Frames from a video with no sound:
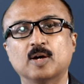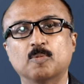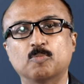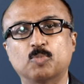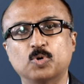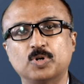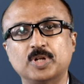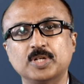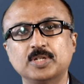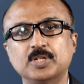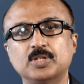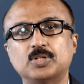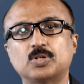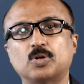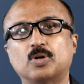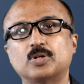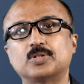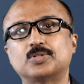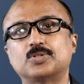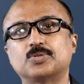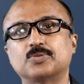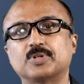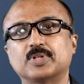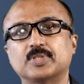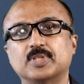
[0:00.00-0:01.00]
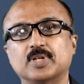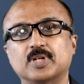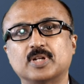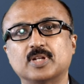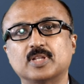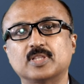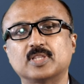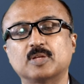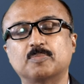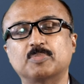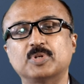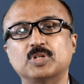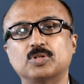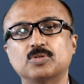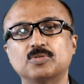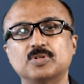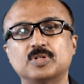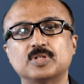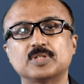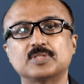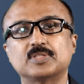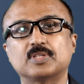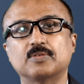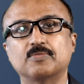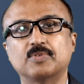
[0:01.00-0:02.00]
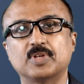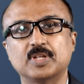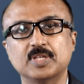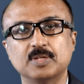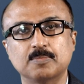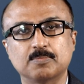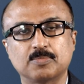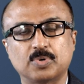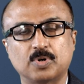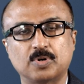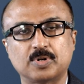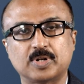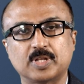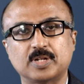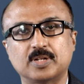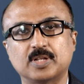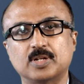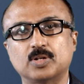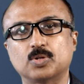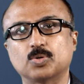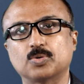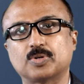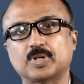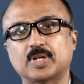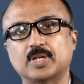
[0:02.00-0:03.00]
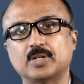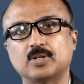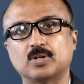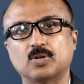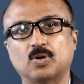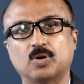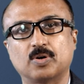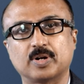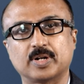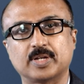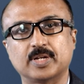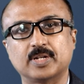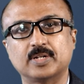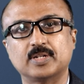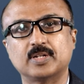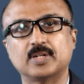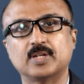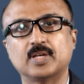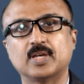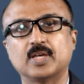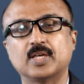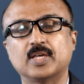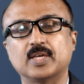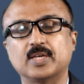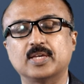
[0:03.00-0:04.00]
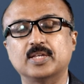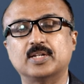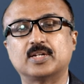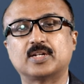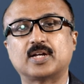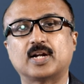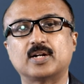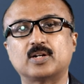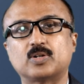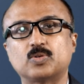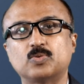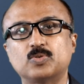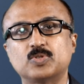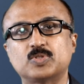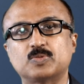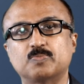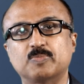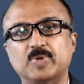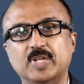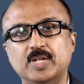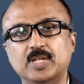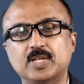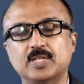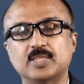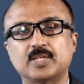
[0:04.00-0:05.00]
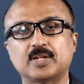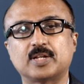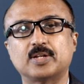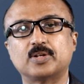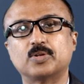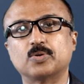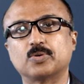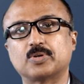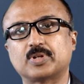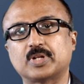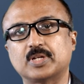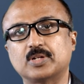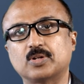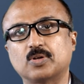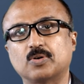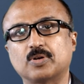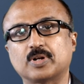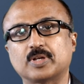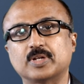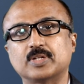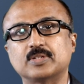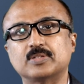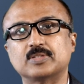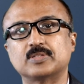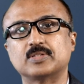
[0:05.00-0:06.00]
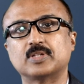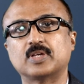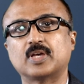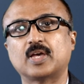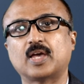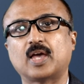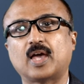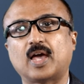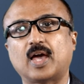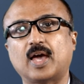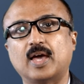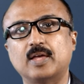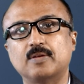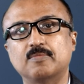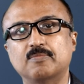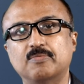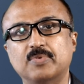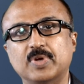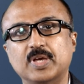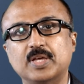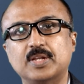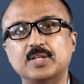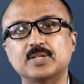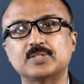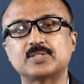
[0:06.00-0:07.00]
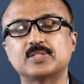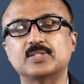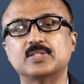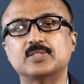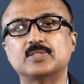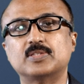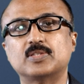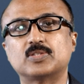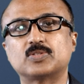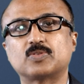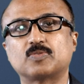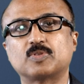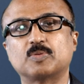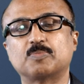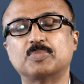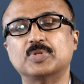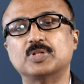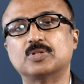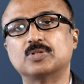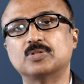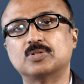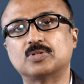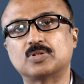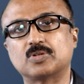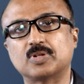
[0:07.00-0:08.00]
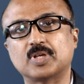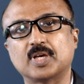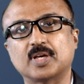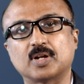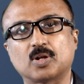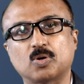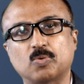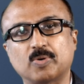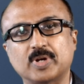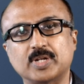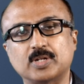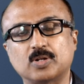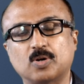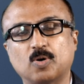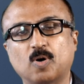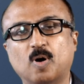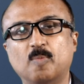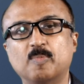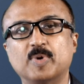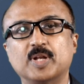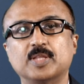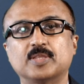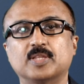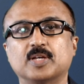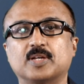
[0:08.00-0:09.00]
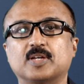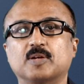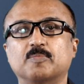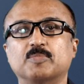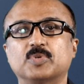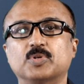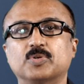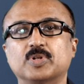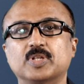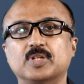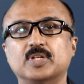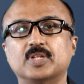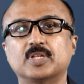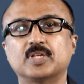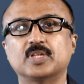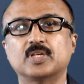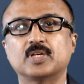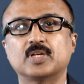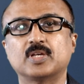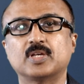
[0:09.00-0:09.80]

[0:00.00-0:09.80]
Putting it all together, the pituitary is a very important endocrine organ. It controls many other endocrine organs, and various diseases of the pituitary are quite common in the community.